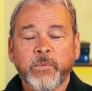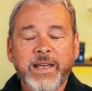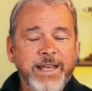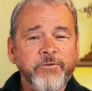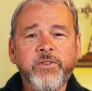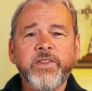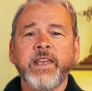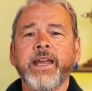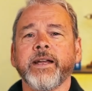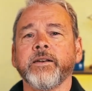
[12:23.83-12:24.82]
Even
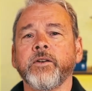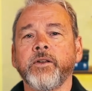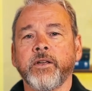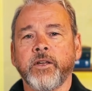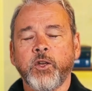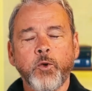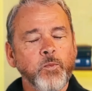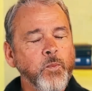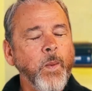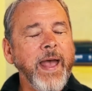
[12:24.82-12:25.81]
then, you
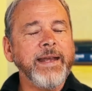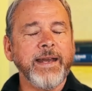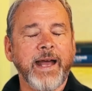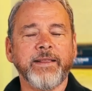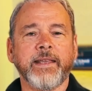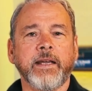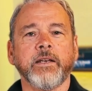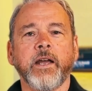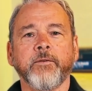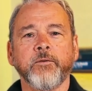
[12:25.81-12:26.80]
might not think
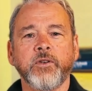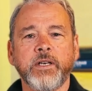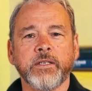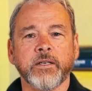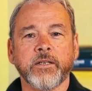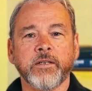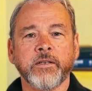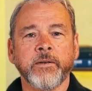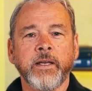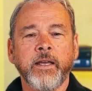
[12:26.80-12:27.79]
enough of Jesus.
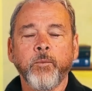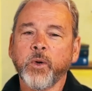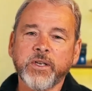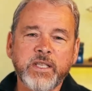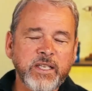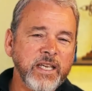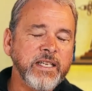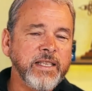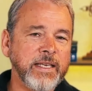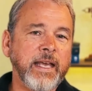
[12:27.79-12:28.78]
Because this
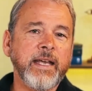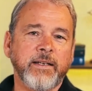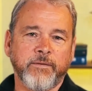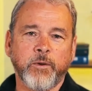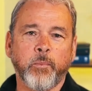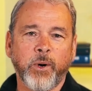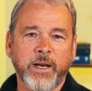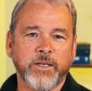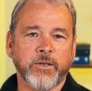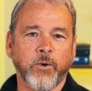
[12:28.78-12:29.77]
isn't the end of the
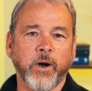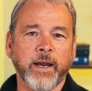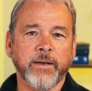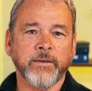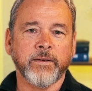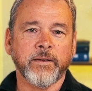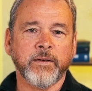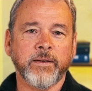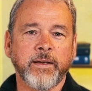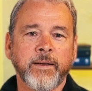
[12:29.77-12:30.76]
bread story.
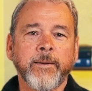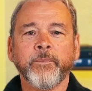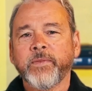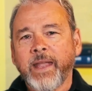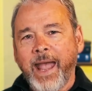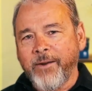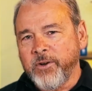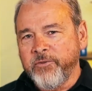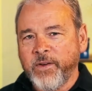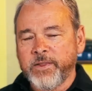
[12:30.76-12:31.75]
After
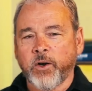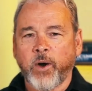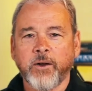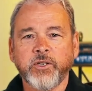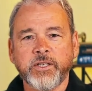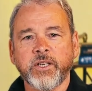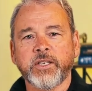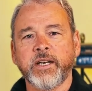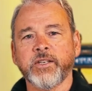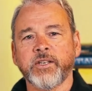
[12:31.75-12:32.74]
he fed the crowd, Jesus
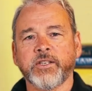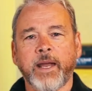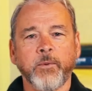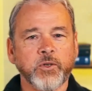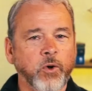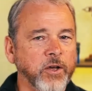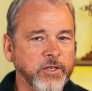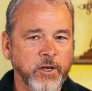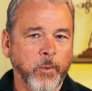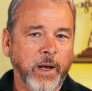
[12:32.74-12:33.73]
and his disciples crossed a
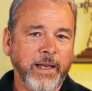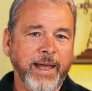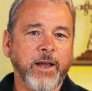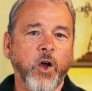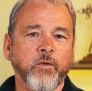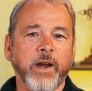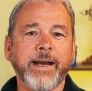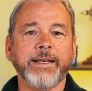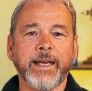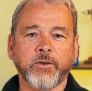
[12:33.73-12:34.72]
nearby lake overnight
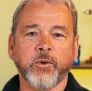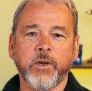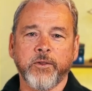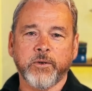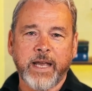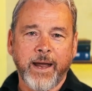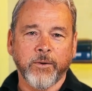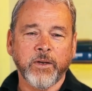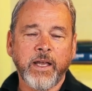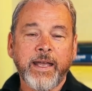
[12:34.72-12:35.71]
to get to another town.
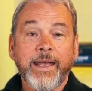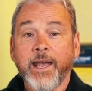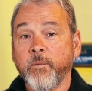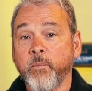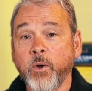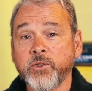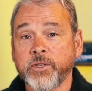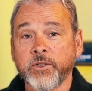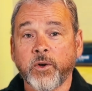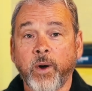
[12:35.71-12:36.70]
And most
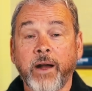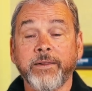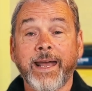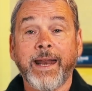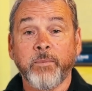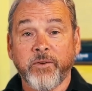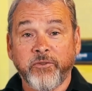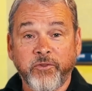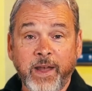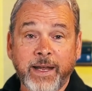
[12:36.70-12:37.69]
of the crowd that had been
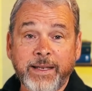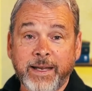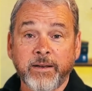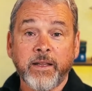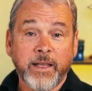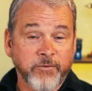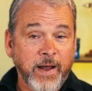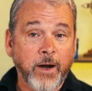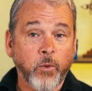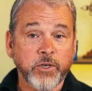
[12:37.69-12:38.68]
fed, they, they
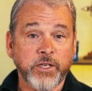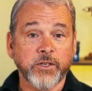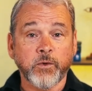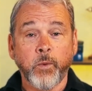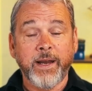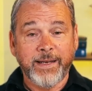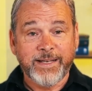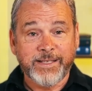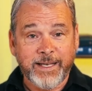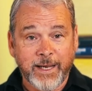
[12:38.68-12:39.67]
find out where Jesus went and they
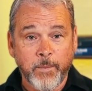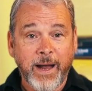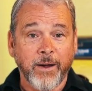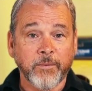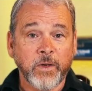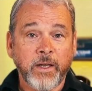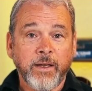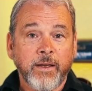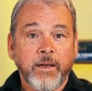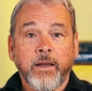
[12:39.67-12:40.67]
seek him out.
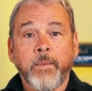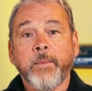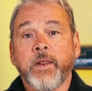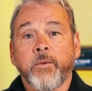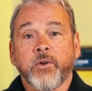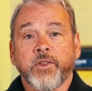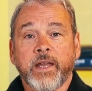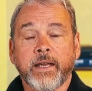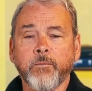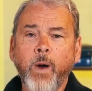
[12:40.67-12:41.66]
And maybe they were
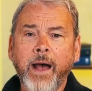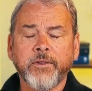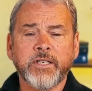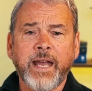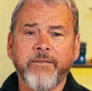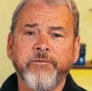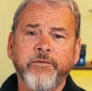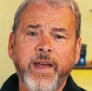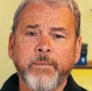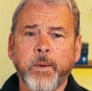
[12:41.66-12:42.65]
thinking, wow, this guy
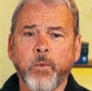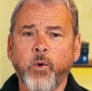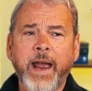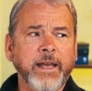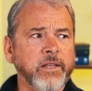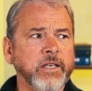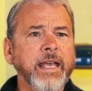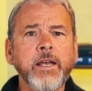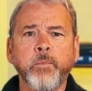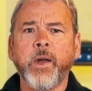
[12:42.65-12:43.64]
fed me miraculously. He
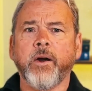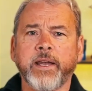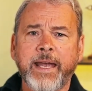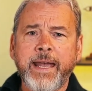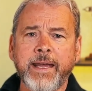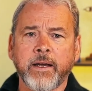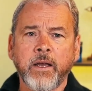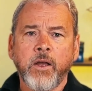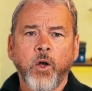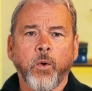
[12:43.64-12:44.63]
could be our king.
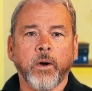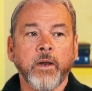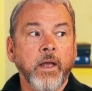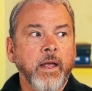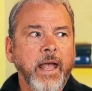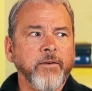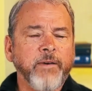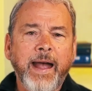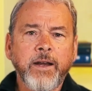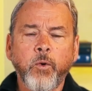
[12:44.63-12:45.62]
Or if
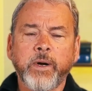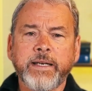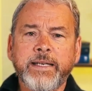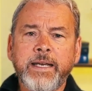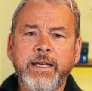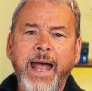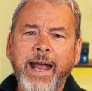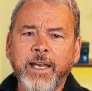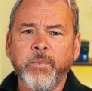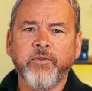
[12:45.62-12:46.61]
I know what he did, I
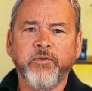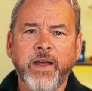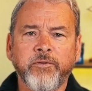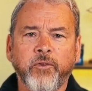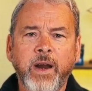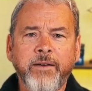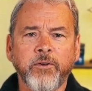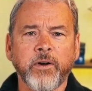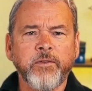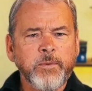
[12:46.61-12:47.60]
could be fed
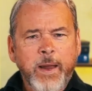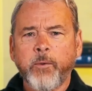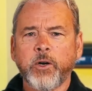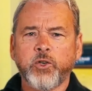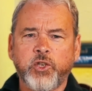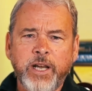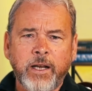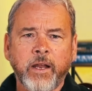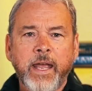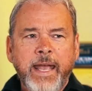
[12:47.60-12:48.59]
forever. If this man were
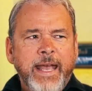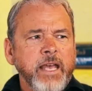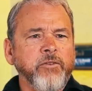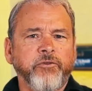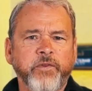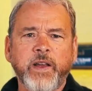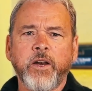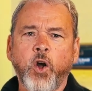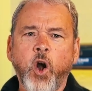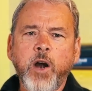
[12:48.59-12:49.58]
gentle, he could feed
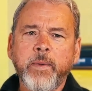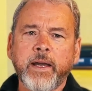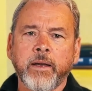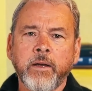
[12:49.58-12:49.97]
an army.